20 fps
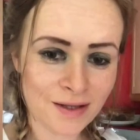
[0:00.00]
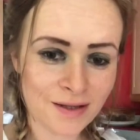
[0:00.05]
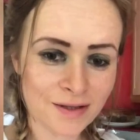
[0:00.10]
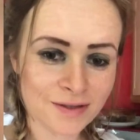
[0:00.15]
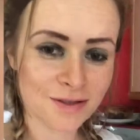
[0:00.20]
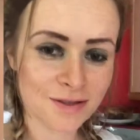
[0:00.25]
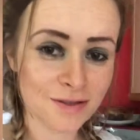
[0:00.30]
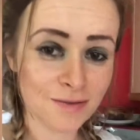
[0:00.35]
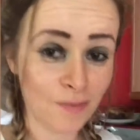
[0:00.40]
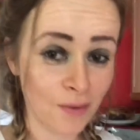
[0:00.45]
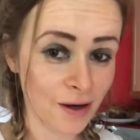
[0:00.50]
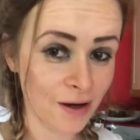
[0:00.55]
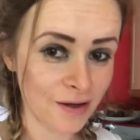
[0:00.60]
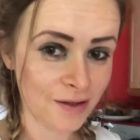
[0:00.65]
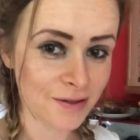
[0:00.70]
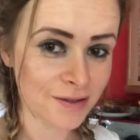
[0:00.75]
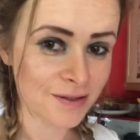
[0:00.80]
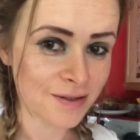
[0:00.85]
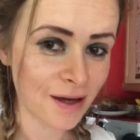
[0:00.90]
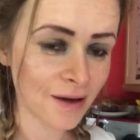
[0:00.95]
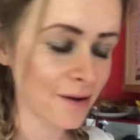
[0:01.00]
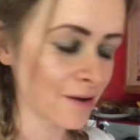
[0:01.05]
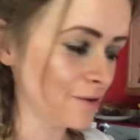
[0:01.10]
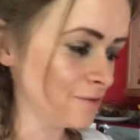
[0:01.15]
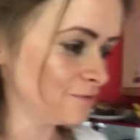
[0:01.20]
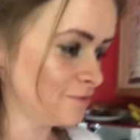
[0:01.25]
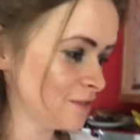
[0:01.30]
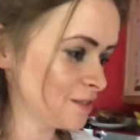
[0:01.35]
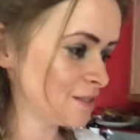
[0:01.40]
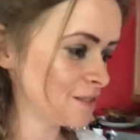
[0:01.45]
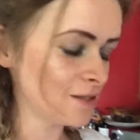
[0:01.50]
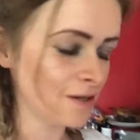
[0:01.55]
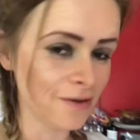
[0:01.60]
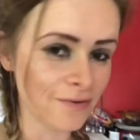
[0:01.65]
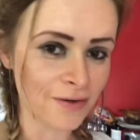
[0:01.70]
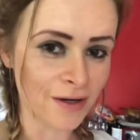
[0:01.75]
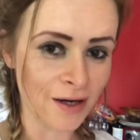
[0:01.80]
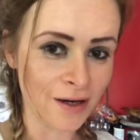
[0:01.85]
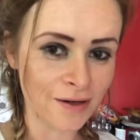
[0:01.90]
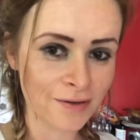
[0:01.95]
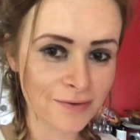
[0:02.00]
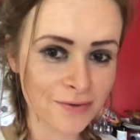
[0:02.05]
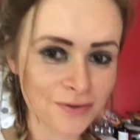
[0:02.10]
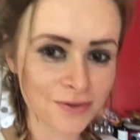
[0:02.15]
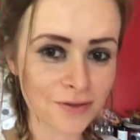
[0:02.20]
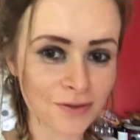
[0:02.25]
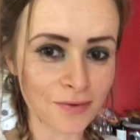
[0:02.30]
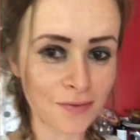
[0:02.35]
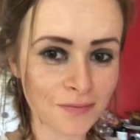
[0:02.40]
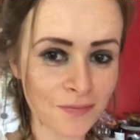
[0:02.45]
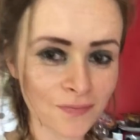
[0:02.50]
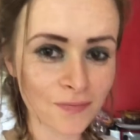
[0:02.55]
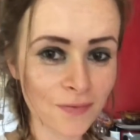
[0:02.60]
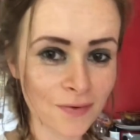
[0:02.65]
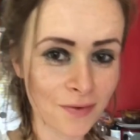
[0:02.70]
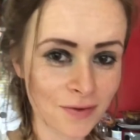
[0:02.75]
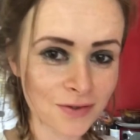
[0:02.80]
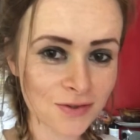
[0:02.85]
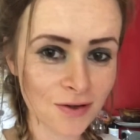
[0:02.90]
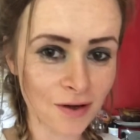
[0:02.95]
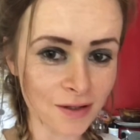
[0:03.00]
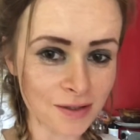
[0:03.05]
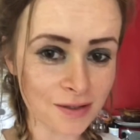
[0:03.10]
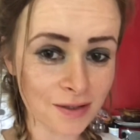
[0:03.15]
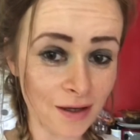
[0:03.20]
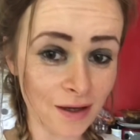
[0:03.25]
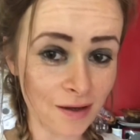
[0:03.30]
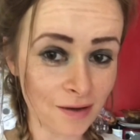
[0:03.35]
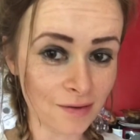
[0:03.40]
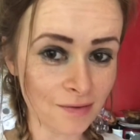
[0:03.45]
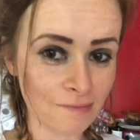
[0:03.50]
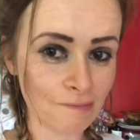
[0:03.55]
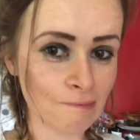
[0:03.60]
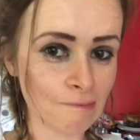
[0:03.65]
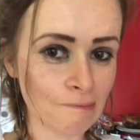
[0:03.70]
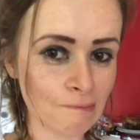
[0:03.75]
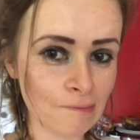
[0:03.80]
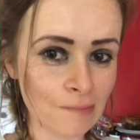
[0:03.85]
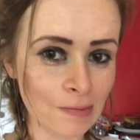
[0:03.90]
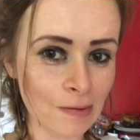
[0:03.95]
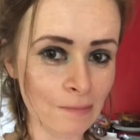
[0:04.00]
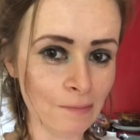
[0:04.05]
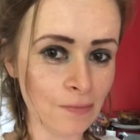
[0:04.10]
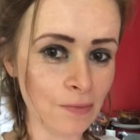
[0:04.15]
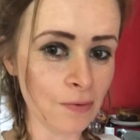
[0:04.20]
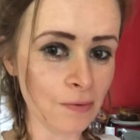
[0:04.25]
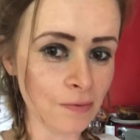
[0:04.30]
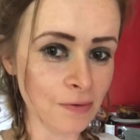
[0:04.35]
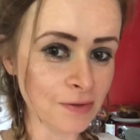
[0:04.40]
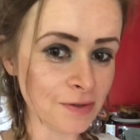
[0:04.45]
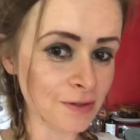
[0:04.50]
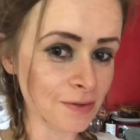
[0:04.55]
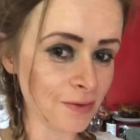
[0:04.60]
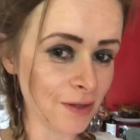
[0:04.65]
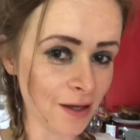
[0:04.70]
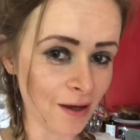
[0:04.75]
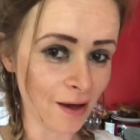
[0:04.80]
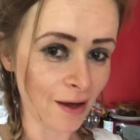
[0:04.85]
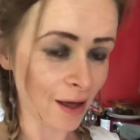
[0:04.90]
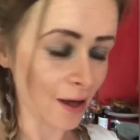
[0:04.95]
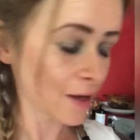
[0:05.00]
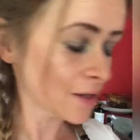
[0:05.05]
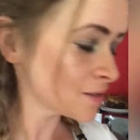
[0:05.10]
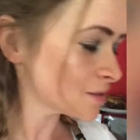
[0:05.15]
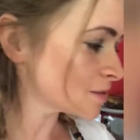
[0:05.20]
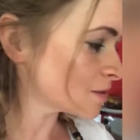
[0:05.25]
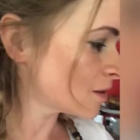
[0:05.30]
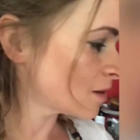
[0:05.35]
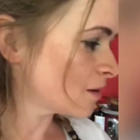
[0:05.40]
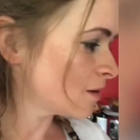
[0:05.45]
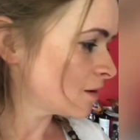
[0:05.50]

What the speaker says: This is my second video now, so I'm starting to get a bit more into it, I guess.